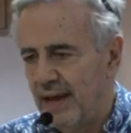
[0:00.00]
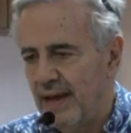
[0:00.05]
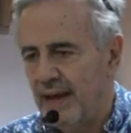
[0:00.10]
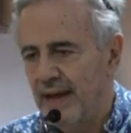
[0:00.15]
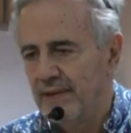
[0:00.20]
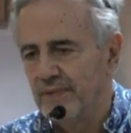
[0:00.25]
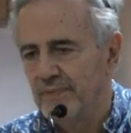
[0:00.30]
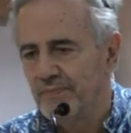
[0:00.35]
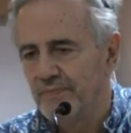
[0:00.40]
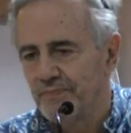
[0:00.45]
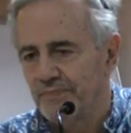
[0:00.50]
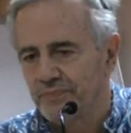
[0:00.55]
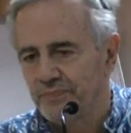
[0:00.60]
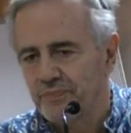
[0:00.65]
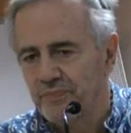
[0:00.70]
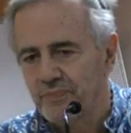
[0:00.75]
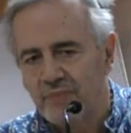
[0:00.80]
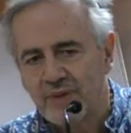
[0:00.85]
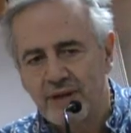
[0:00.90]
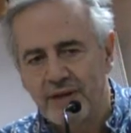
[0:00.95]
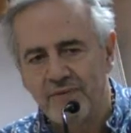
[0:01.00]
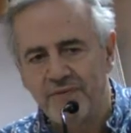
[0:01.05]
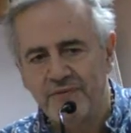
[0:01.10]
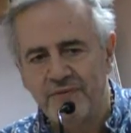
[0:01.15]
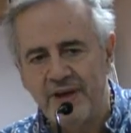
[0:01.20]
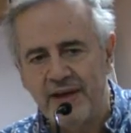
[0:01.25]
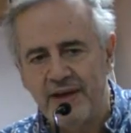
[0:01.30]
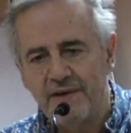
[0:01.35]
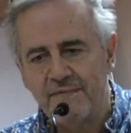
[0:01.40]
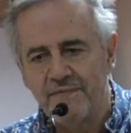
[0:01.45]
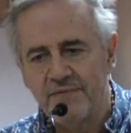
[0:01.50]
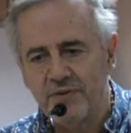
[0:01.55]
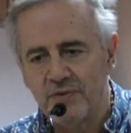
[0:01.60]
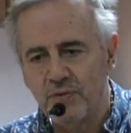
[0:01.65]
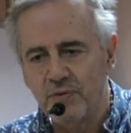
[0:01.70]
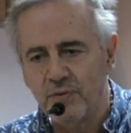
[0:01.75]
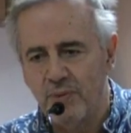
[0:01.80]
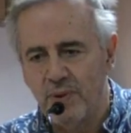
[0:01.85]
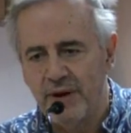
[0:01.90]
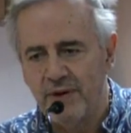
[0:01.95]
And Lefebvre,
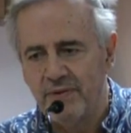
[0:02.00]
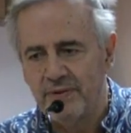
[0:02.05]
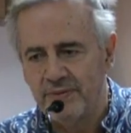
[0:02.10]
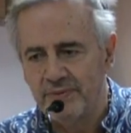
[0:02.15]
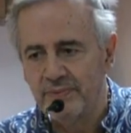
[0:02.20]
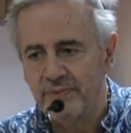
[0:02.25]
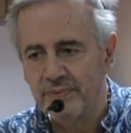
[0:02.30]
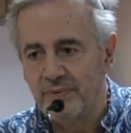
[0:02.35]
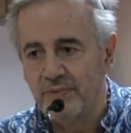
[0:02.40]
who I re,